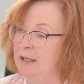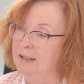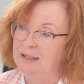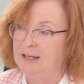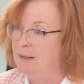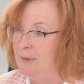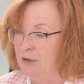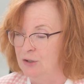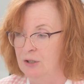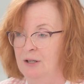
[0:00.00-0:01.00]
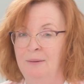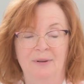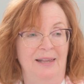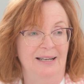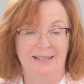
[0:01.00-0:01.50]
in an email to them.
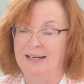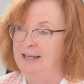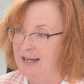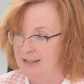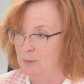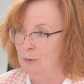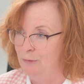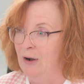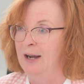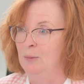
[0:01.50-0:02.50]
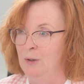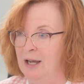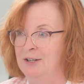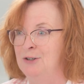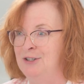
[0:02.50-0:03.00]
And they said, yes, we're fine. We
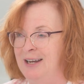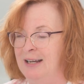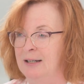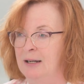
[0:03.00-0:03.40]
understand.